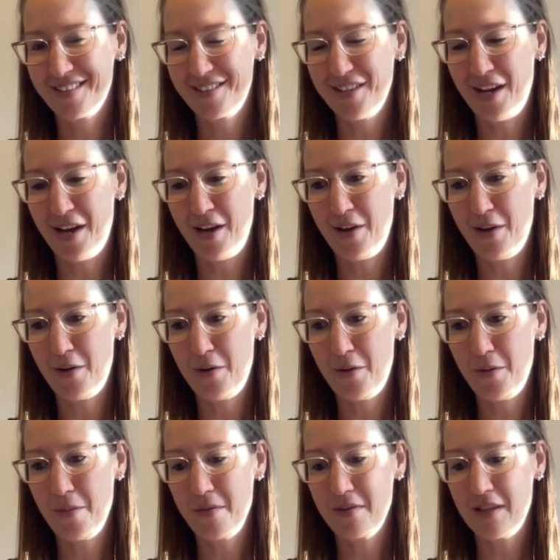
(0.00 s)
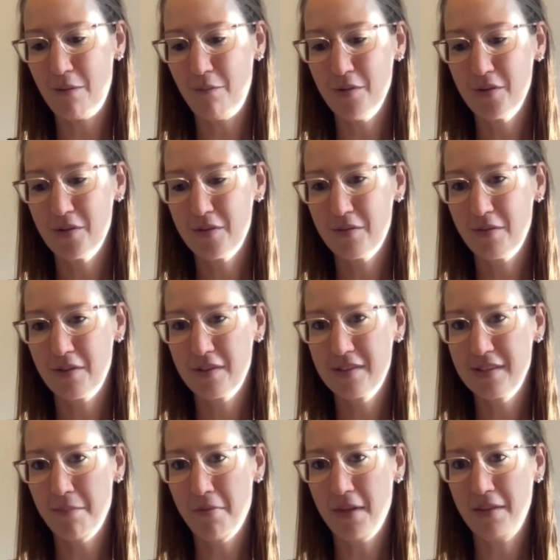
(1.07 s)
So that was
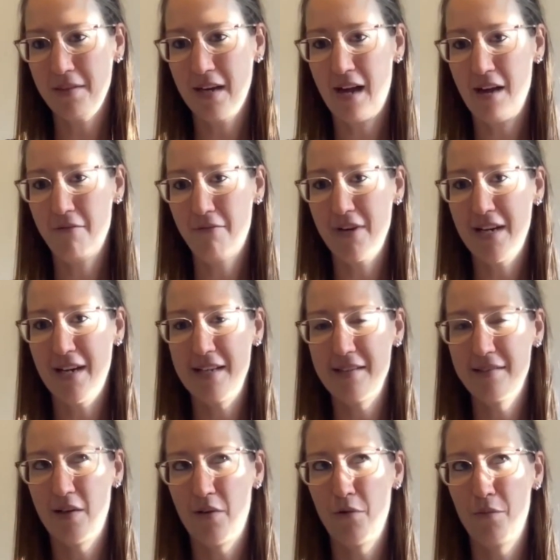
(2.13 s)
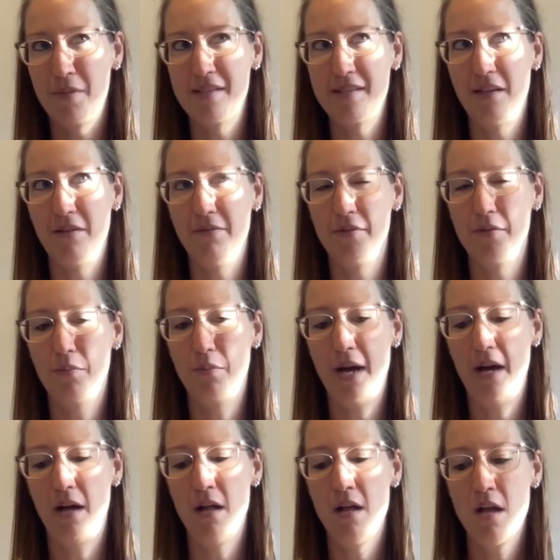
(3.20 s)
something that I've realized now for myself as
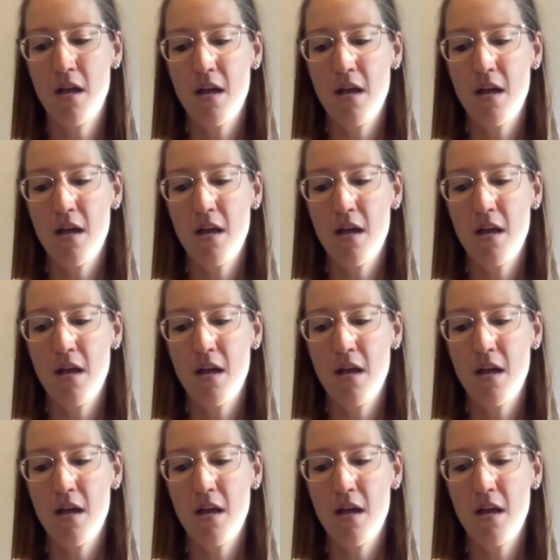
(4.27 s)
well.